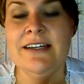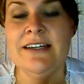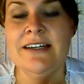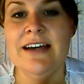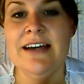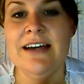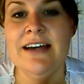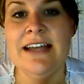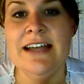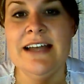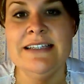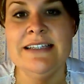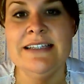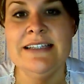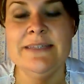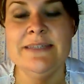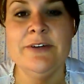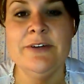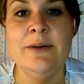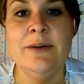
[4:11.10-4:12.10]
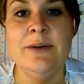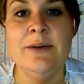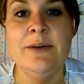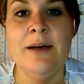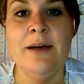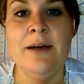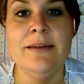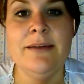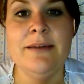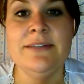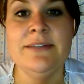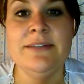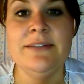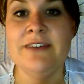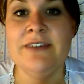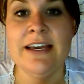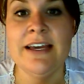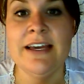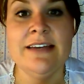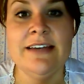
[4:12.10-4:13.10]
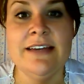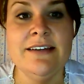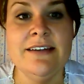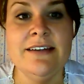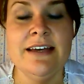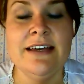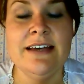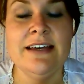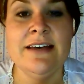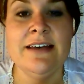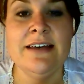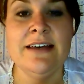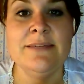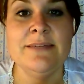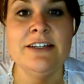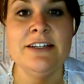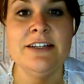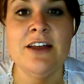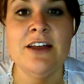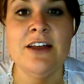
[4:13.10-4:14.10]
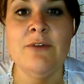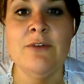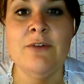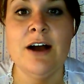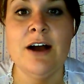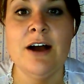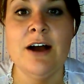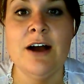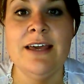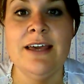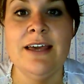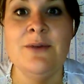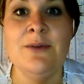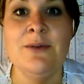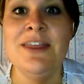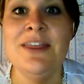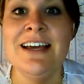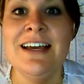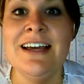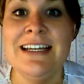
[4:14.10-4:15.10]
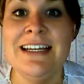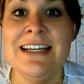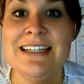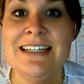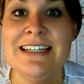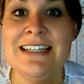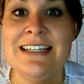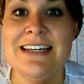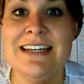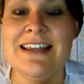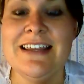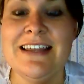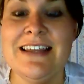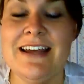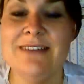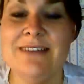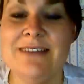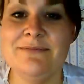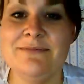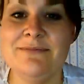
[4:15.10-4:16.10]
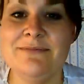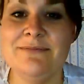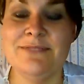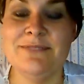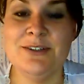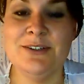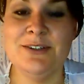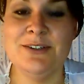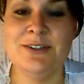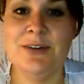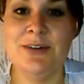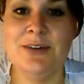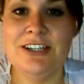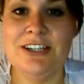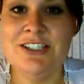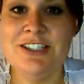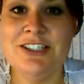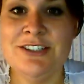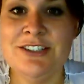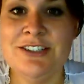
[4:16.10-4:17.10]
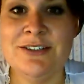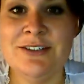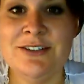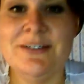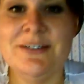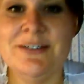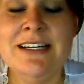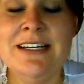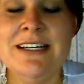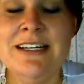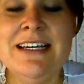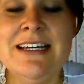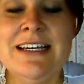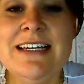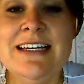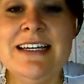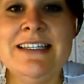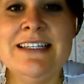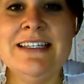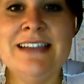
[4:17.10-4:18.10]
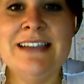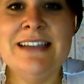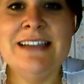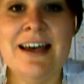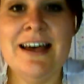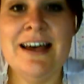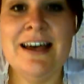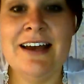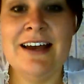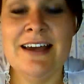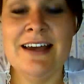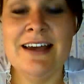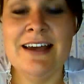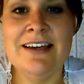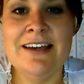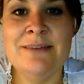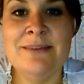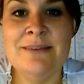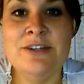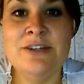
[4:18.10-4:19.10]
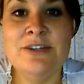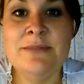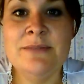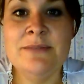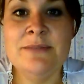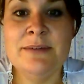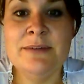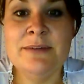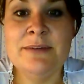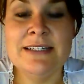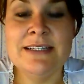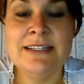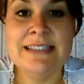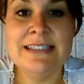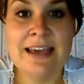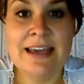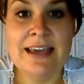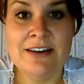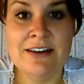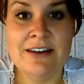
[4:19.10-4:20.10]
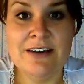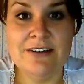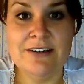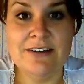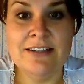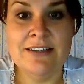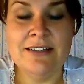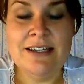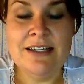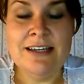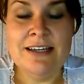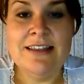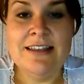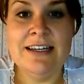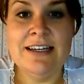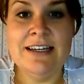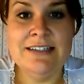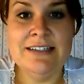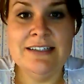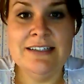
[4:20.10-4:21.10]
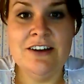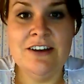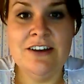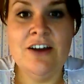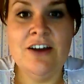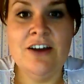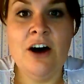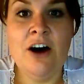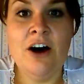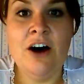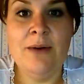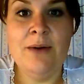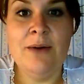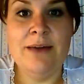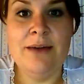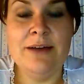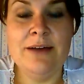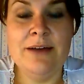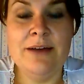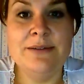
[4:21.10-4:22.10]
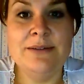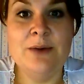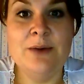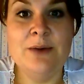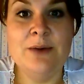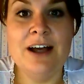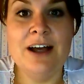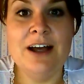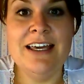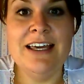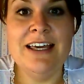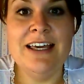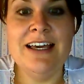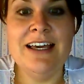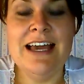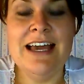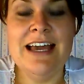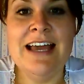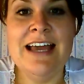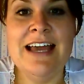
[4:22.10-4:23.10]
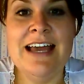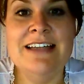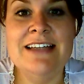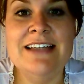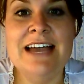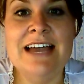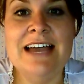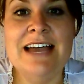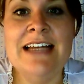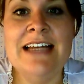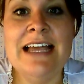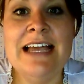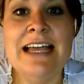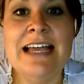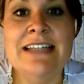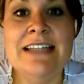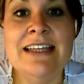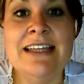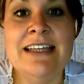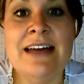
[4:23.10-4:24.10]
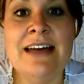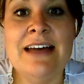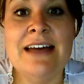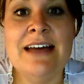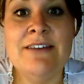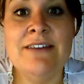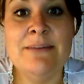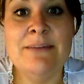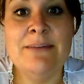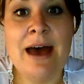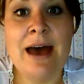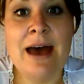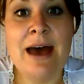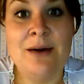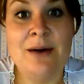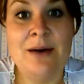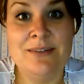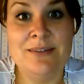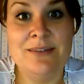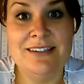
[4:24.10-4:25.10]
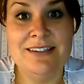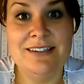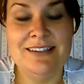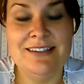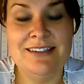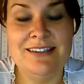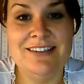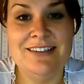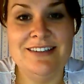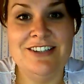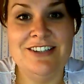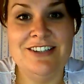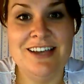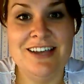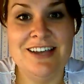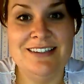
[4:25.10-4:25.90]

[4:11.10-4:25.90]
I didn't sleep very well, but it was fine. I did a lot of walking. One thing I did that I was told I shouldn't do is that I jumped up on the scale that I saw in the hallway while I was walking, and I had gained 11 pounds just